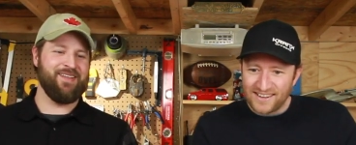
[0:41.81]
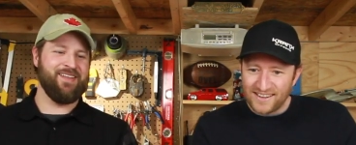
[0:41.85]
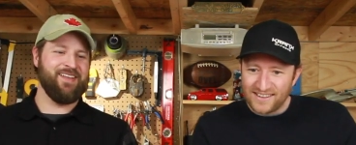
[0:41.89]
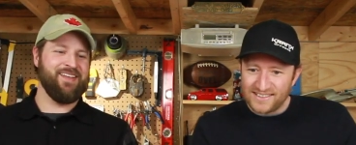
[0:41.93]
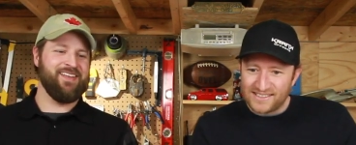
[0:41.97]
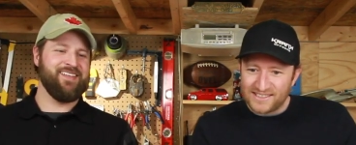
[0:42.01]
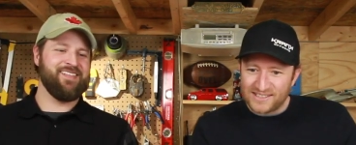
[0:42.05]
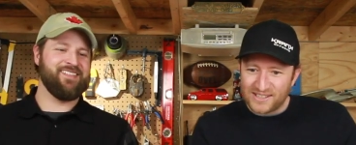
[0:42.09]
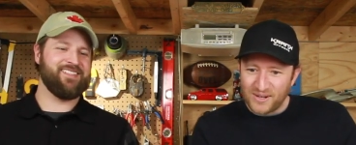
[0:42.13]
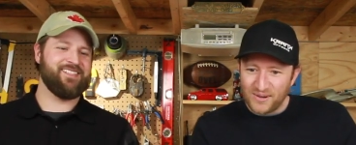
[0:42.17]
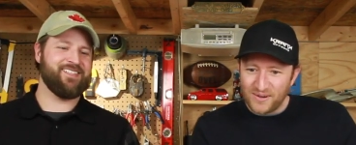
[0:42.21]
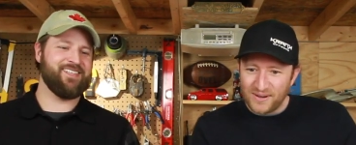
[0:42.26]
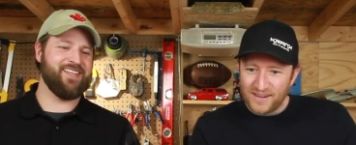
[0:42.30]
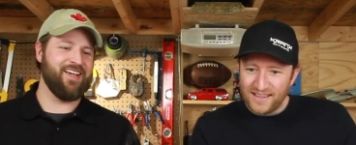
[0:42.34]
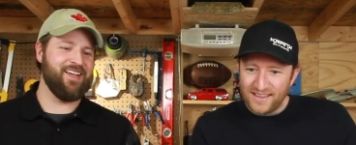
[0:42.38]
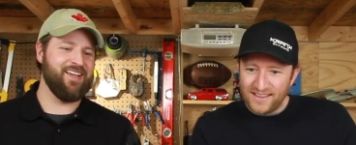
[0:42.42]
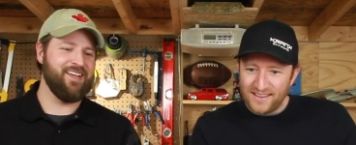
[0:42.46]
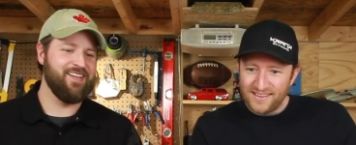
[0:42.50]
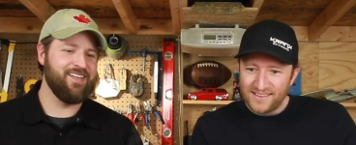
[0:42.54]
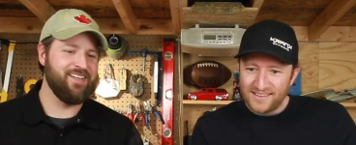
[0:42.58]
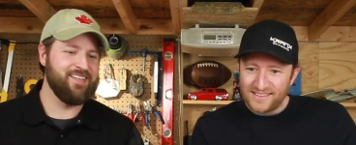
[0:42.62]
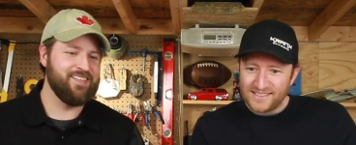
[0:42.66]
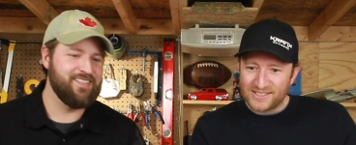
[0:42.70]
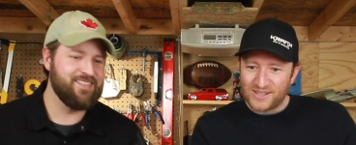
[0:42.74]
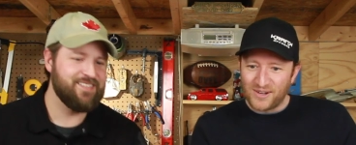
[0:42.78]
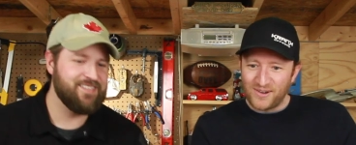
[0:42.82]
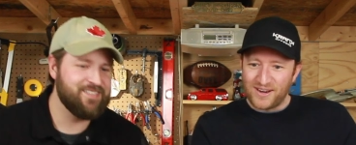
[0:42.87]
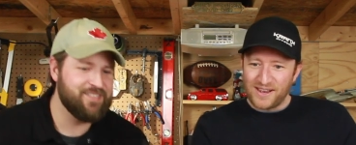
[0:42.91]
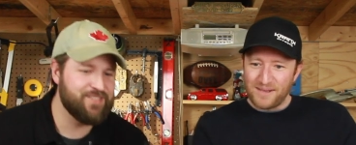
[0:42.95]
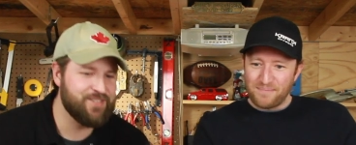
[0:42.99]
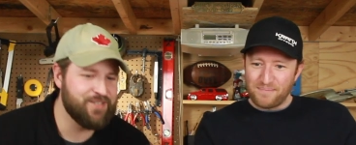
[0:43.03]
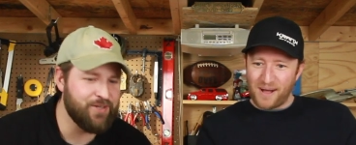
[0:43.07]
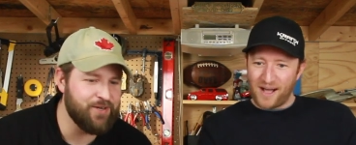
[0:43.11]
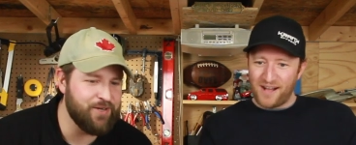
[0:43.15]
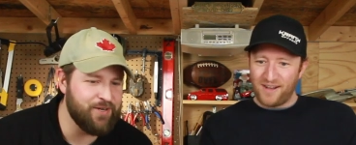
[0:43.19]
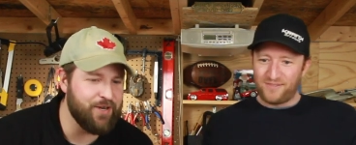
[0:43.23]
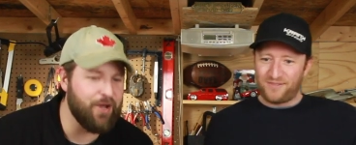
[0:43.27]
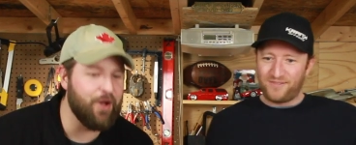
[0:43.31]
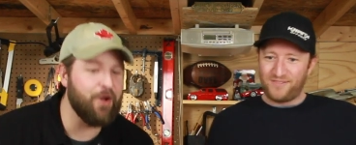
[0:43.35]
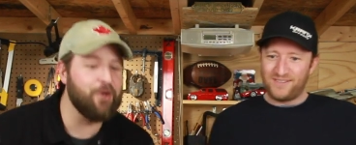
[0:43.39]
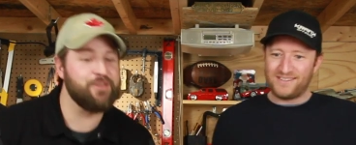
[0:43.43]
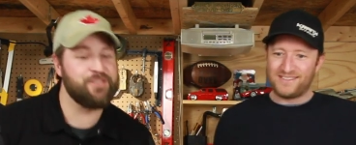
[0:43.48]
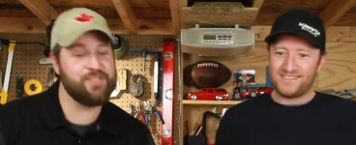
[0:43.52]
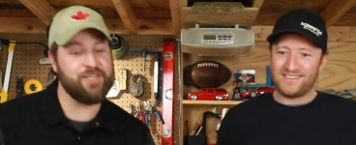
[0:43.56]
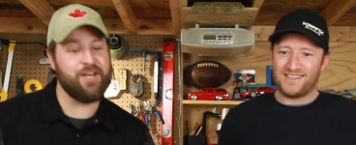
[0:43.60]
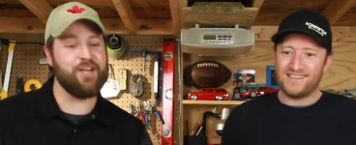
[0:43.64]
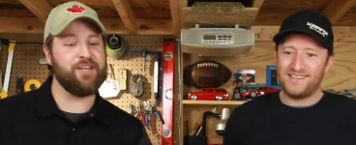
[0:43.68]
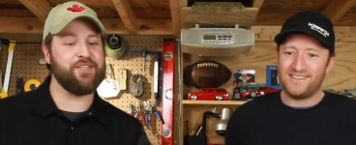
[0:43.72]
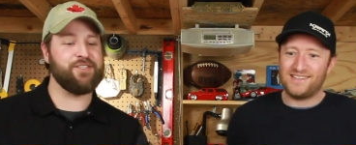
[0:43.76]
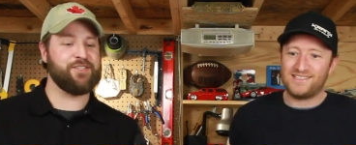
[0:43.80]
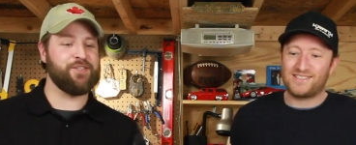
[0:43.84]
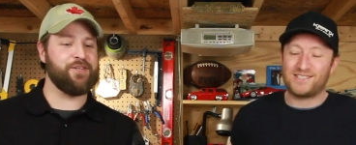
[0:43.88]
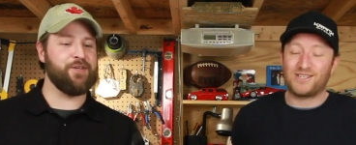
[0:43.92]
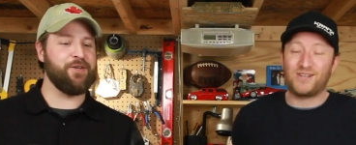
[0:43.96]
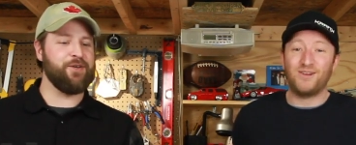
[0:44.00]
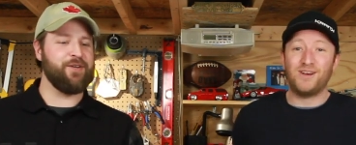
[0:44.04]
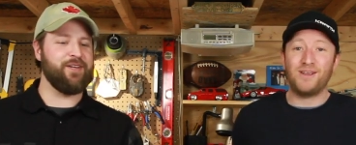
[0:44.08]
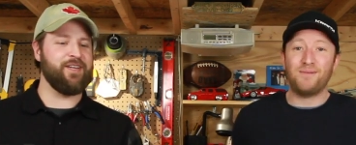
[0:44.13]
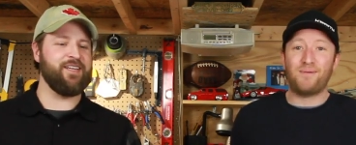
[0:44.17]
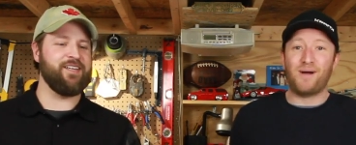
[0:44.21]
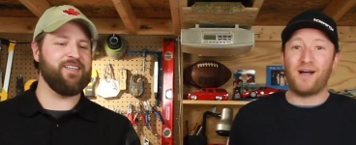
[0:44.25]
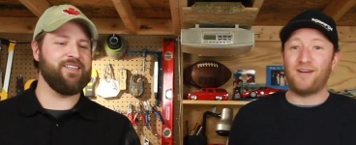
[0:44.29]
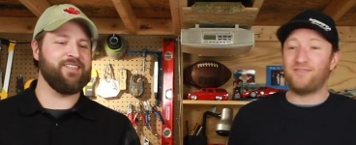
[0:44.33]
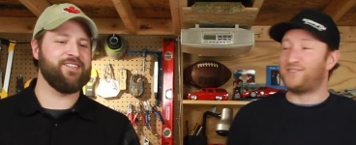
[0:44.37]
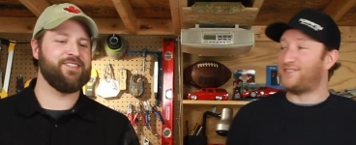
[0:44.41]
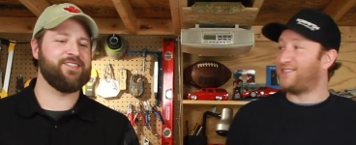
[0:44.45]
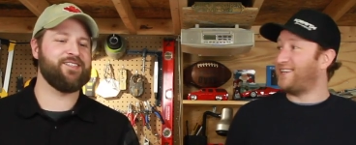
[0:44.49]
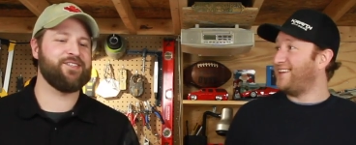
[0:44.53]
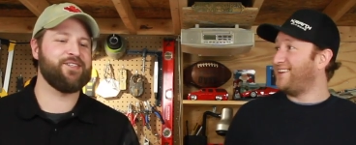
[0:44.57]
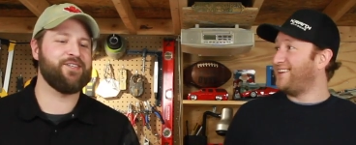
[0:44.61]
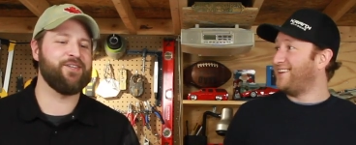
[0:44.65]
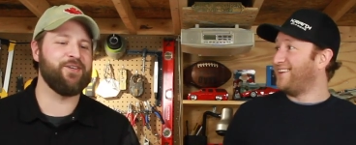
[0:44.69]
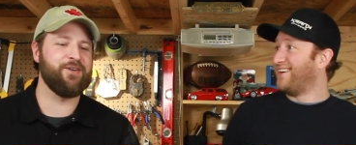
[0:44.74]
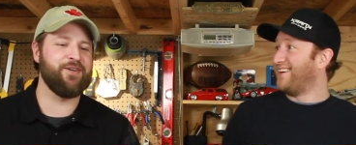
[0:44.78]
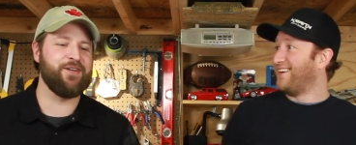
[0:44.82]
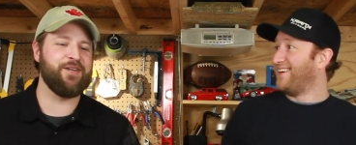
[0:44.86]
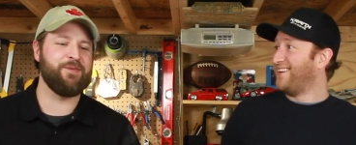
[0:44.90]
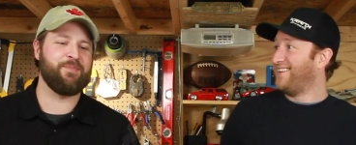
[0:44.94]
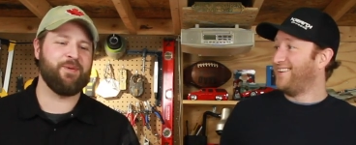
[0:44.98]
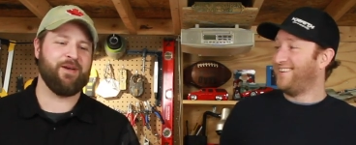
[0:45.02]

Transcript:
Speaker 1: Scooty Puff. Oh, sorry, Scooty Puff Sr.